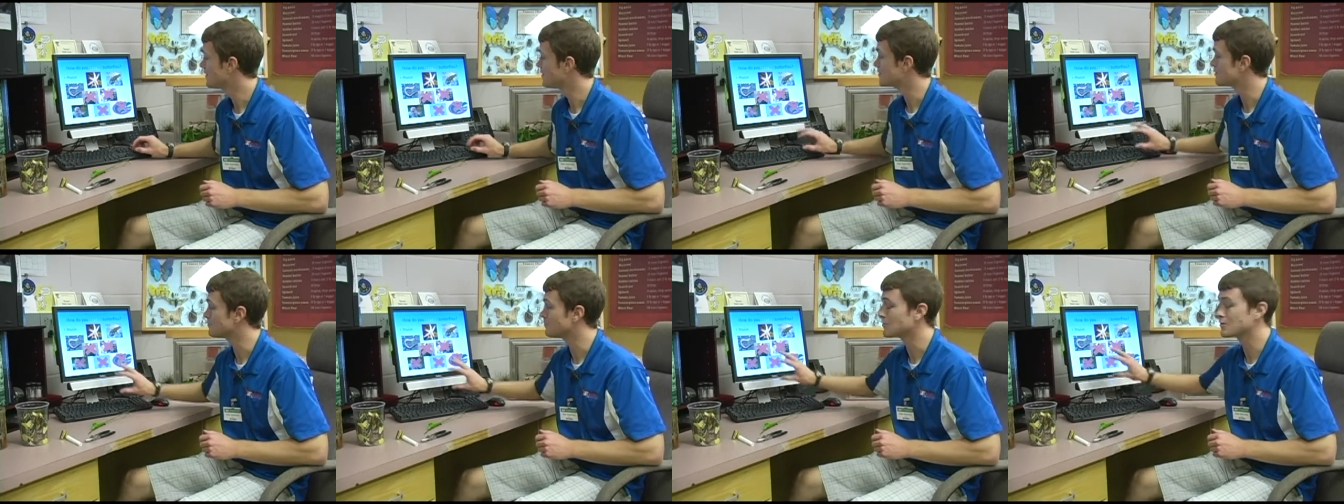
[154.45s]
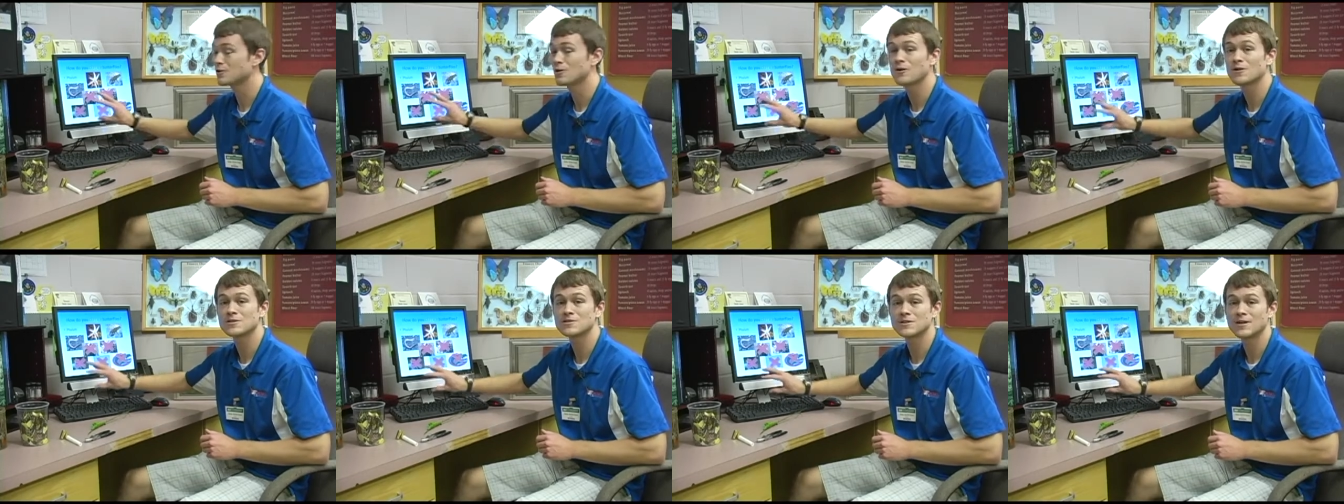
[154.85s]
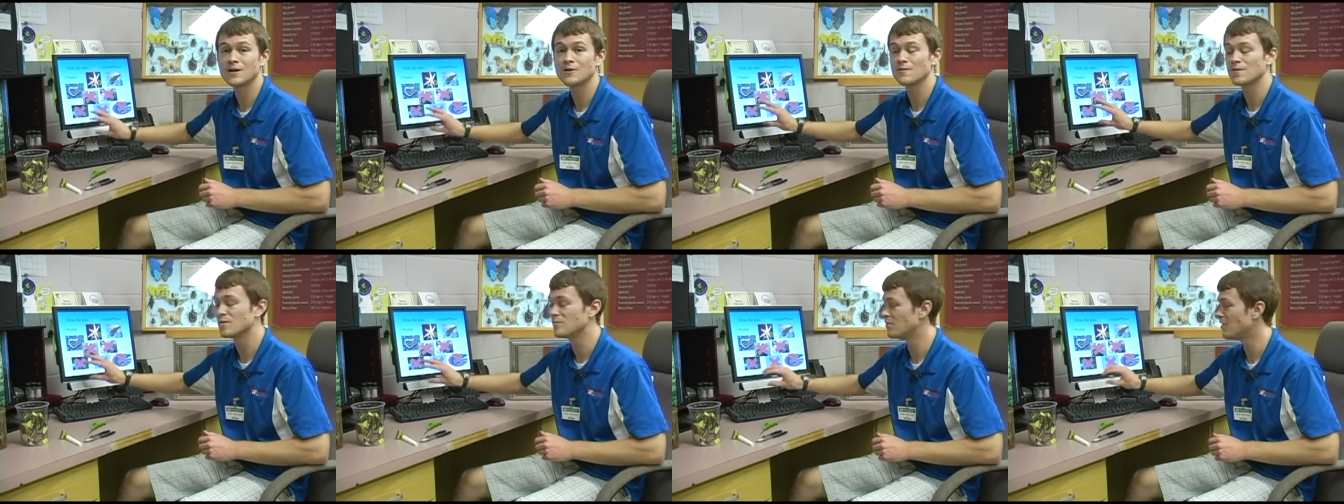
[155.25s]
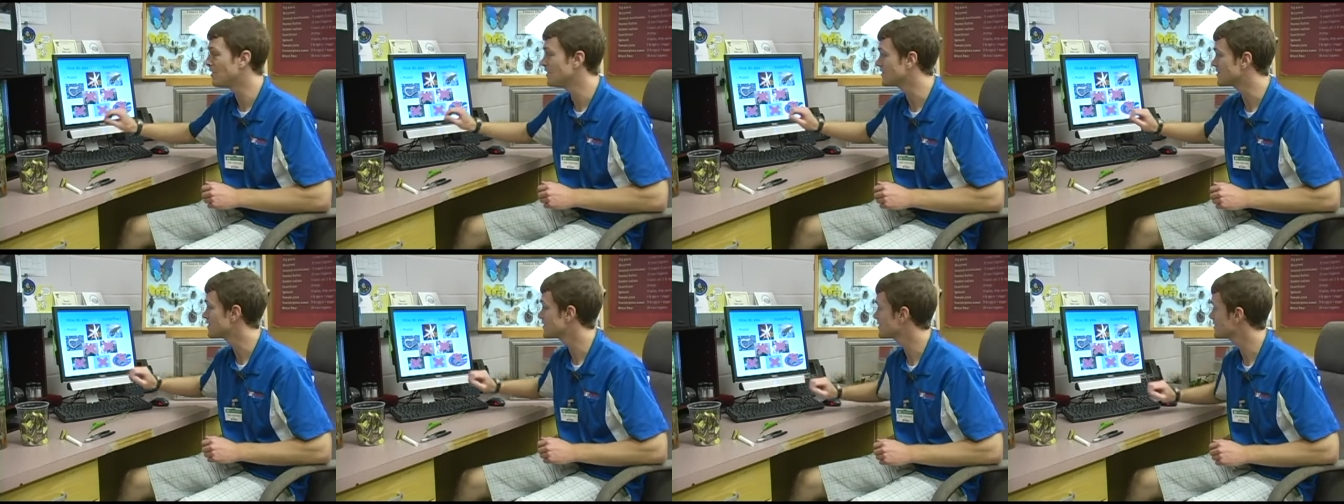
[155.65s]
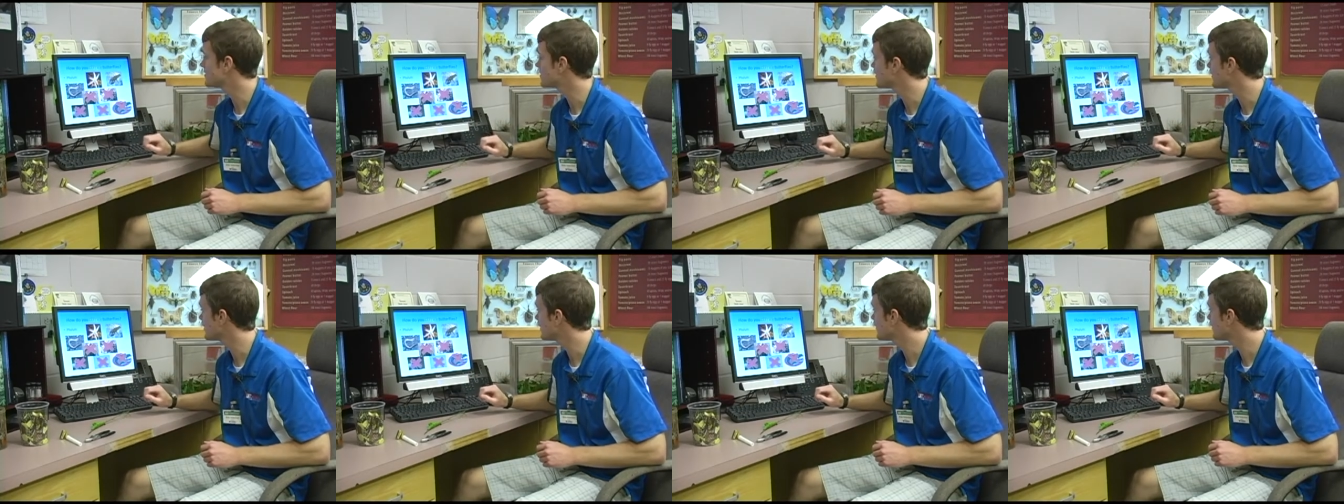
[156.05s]
So we'll cross out the mollusks
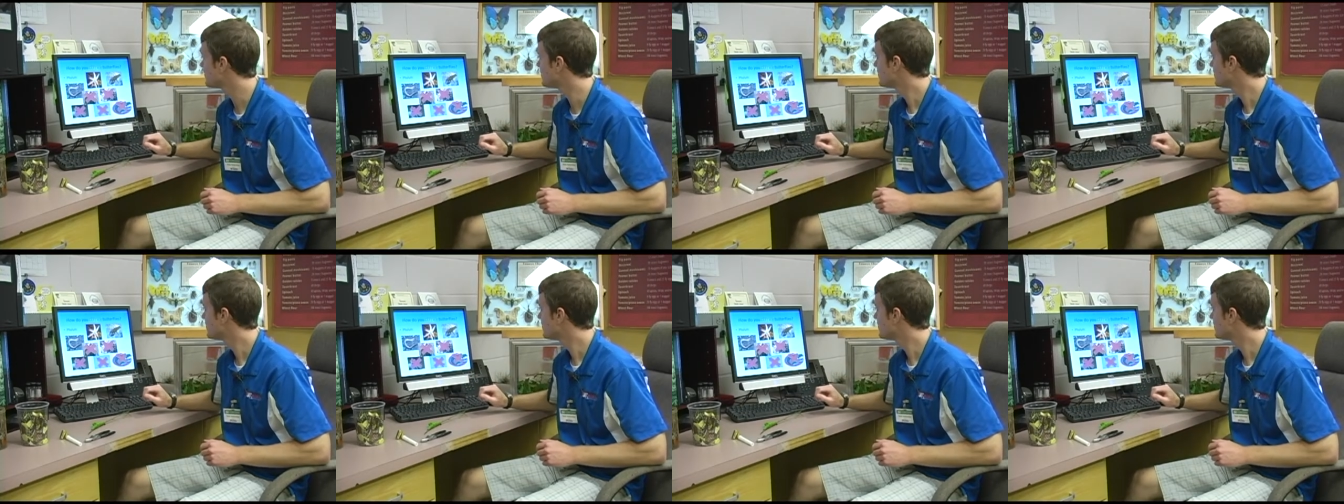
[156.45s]
there.